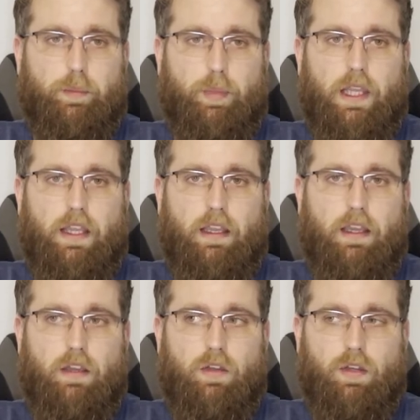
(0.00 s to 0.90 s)
being
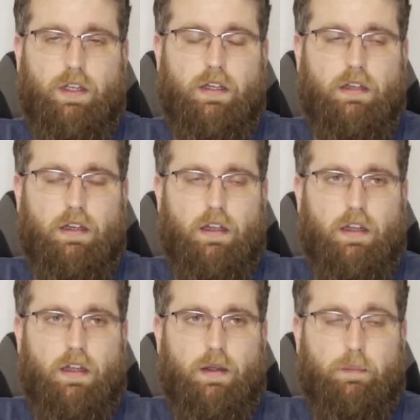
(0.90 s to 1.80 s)
a good
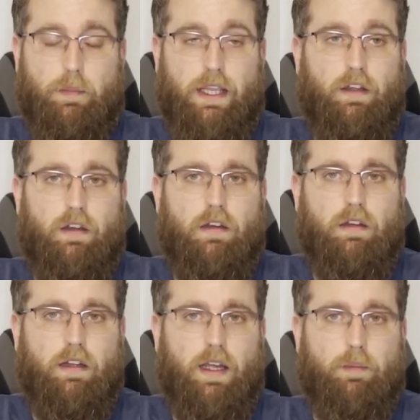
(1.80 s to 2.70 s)
maker,
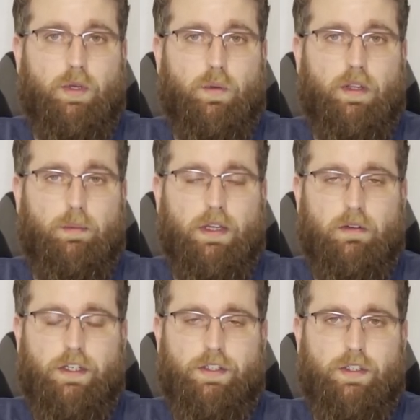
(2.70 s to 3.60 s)
I'm doing my
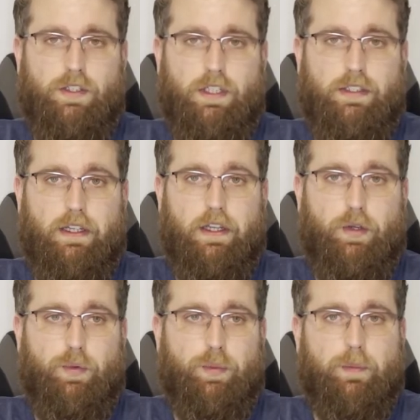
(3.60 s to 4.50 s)
research as I
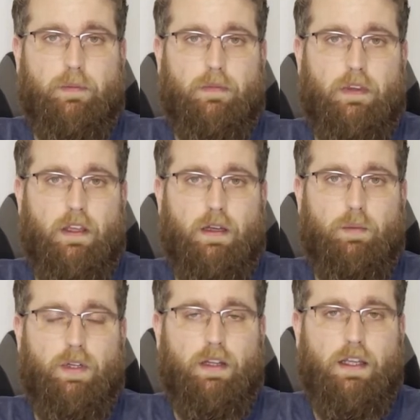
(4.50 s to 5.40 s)
go, and I'm
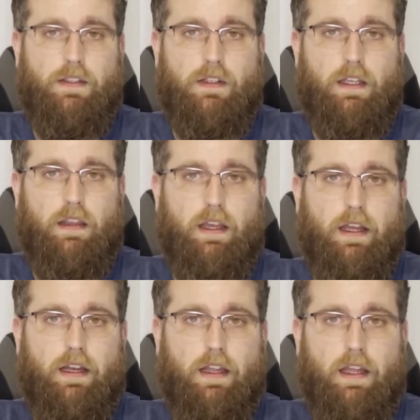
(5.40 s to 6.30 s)
realizing
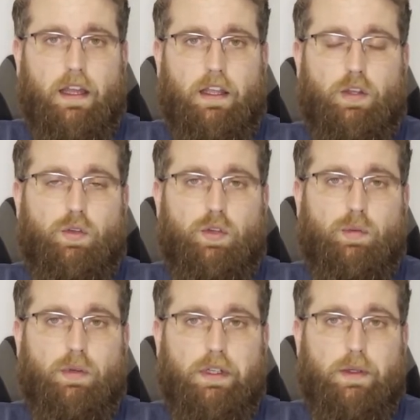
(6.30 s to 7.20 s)
that
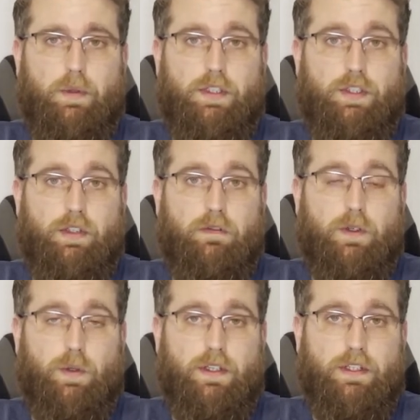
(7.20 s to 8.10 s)
YouTube really wants you to
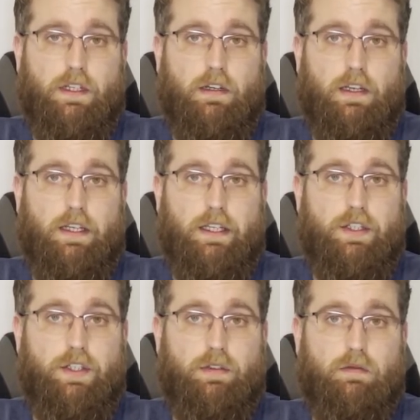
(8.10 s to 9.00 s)
focus in on a
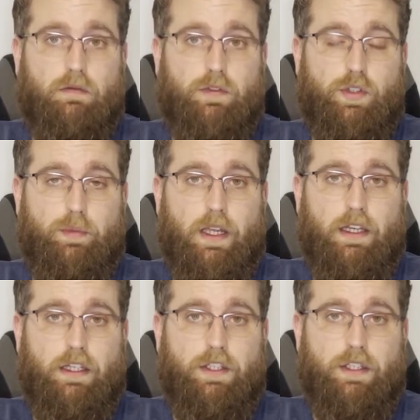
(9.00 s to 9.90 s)
niche. So my
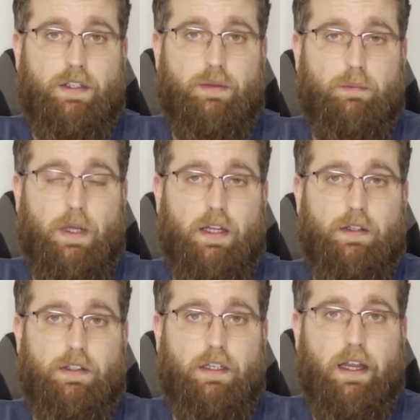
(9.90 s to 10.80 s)
niche is
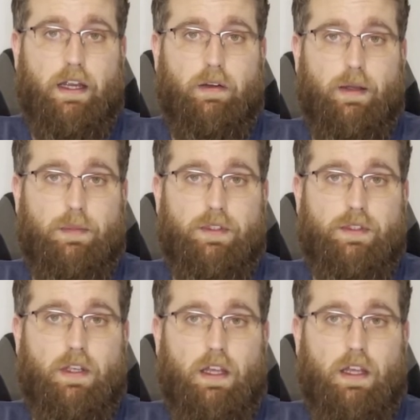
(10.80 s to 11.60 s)
models and dioramas,